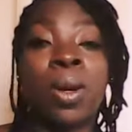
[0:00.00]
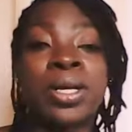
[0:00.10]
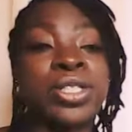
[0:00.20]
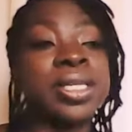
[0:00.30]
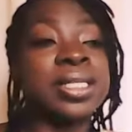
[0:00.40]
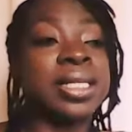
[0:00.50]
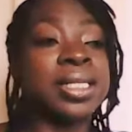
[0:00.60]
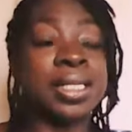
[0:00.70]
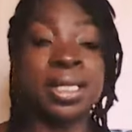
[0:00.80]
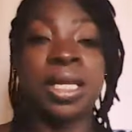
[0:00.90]
I just need
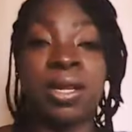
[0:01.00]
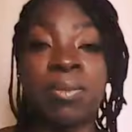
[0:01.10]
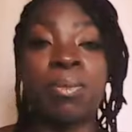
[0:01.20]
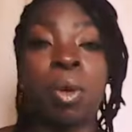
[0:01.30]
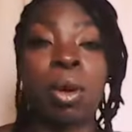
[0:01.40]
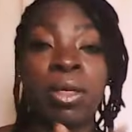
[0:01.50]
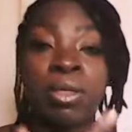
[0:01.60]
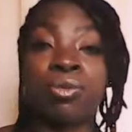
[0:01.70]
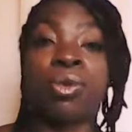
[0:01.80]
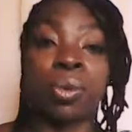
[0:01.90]
to see it more
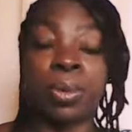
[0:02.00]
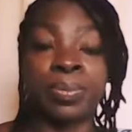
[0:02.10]
through.